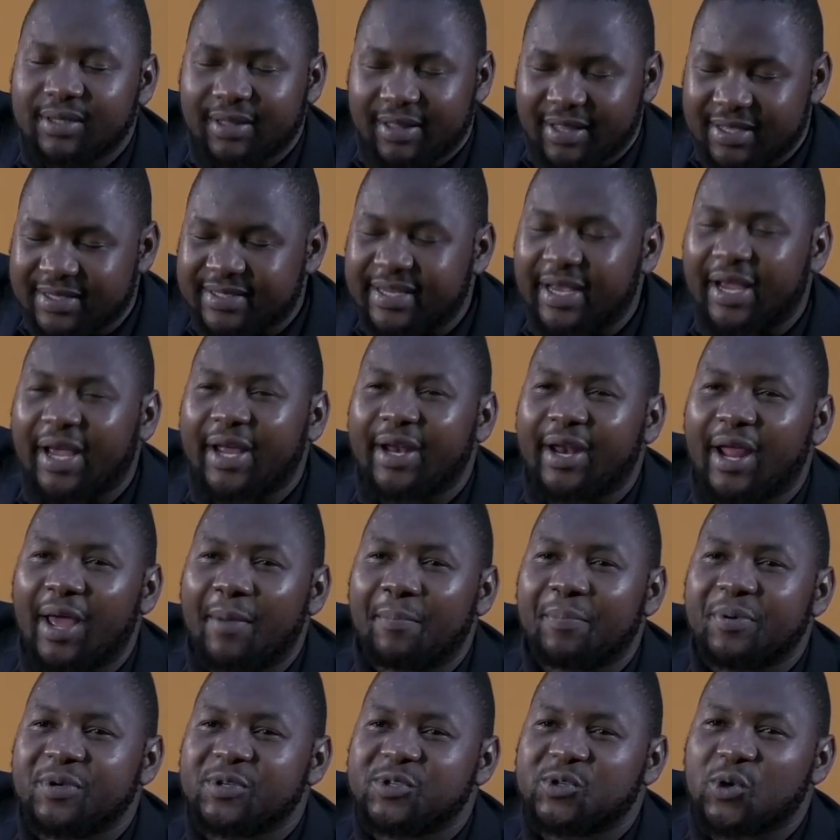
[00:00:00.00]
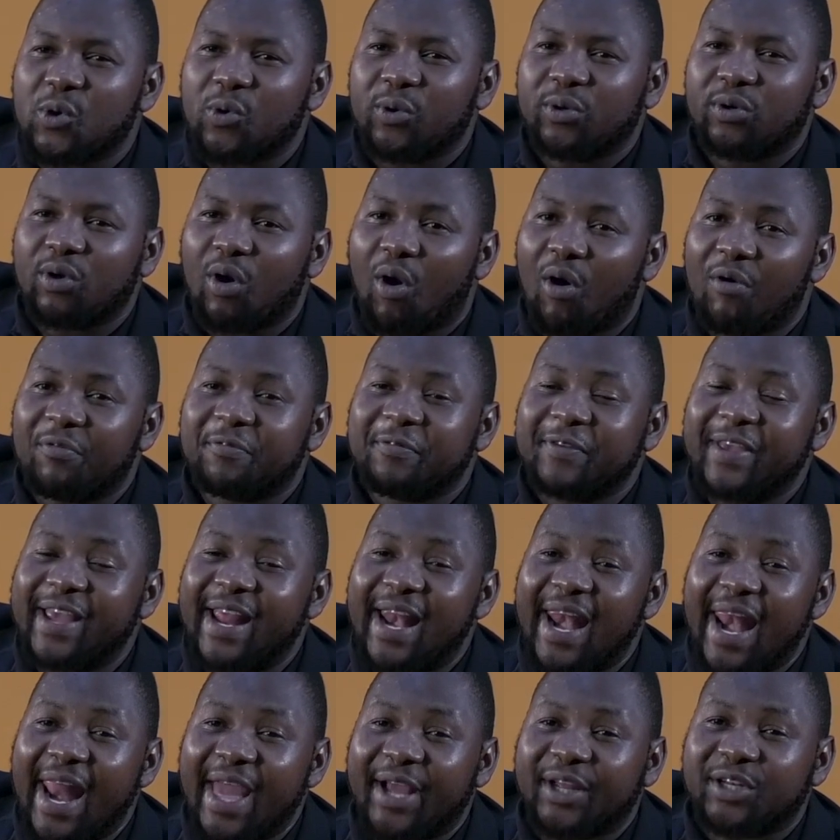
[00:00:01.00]
the second episode of
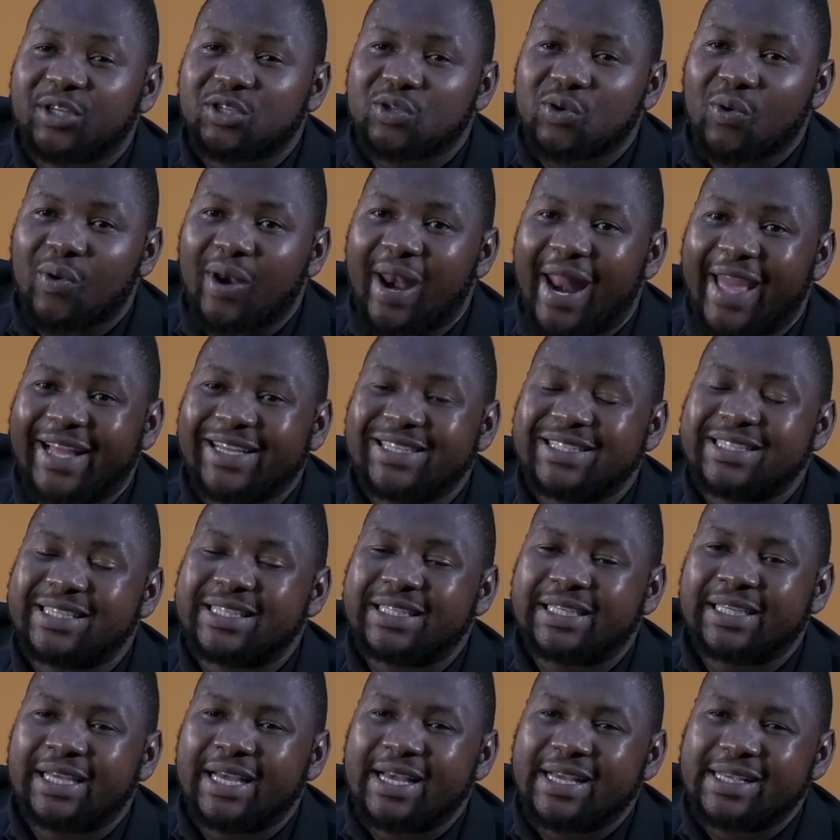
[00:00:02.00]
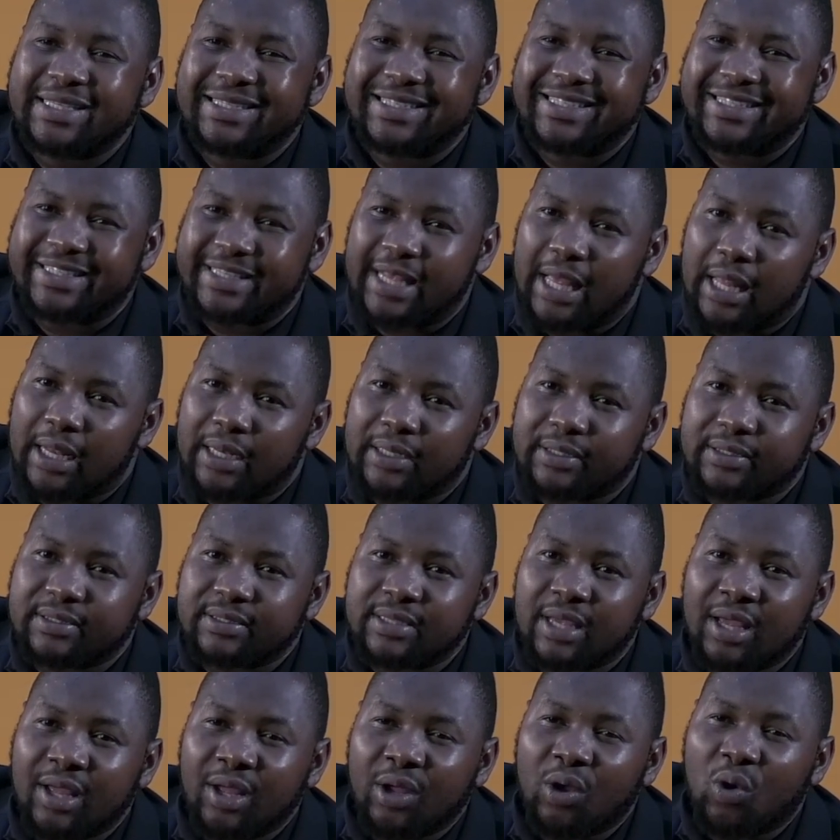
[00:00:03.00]
Electrolytic
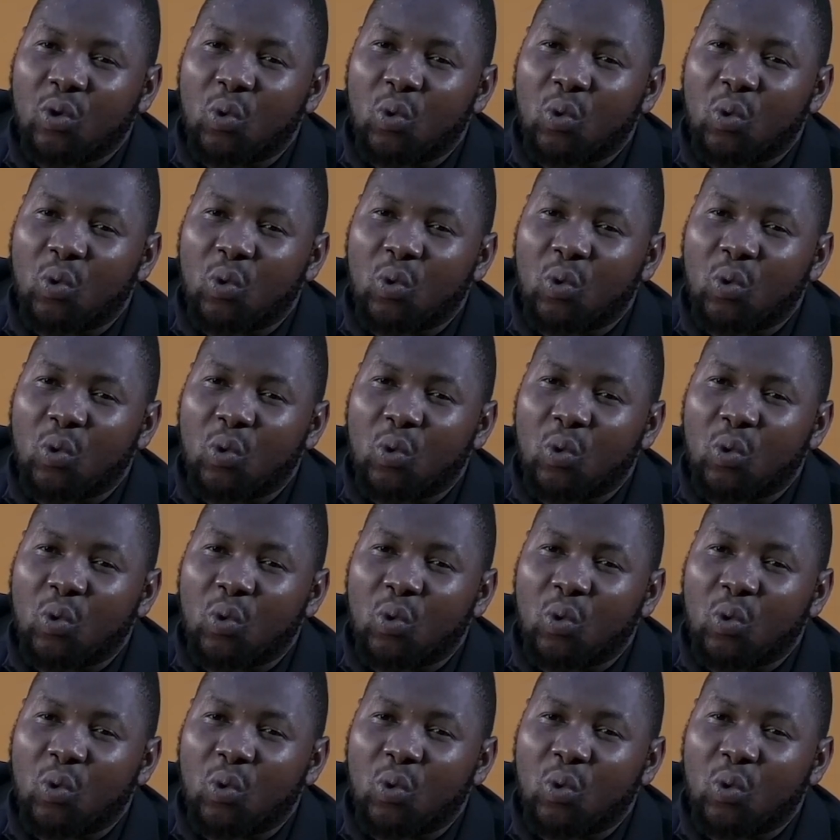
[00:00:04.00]
cells,